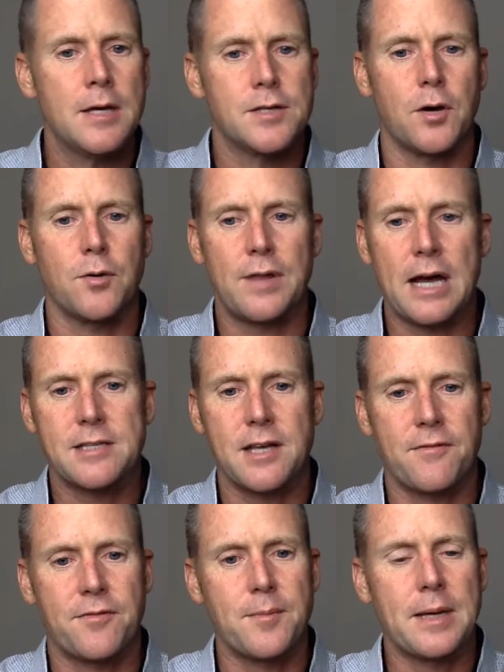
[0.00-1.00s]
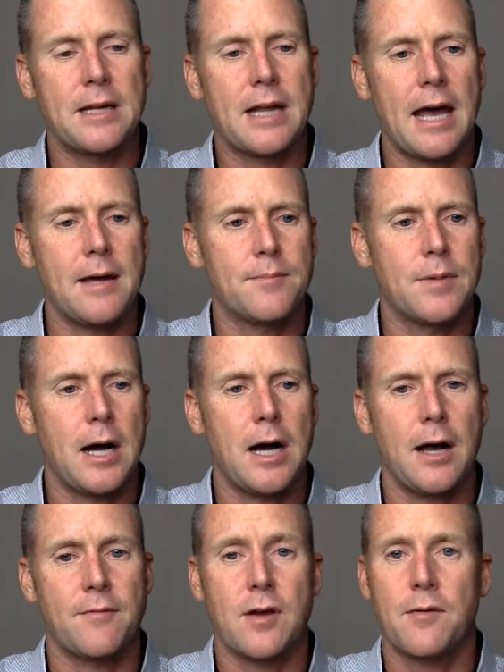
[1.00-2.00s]
So that's it for me today.
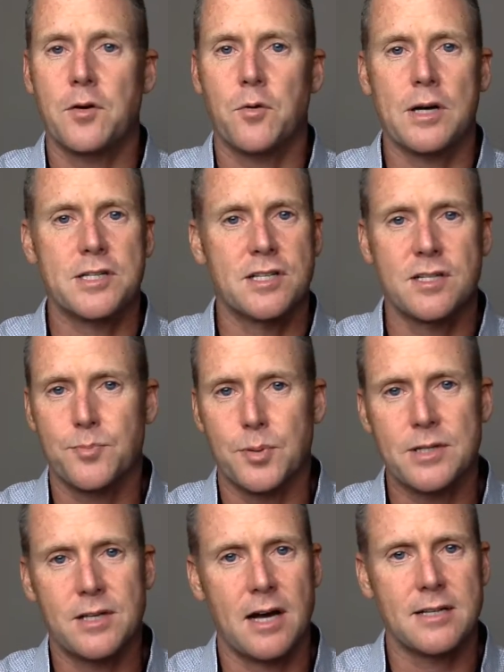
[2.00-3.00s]
If you have any questions, please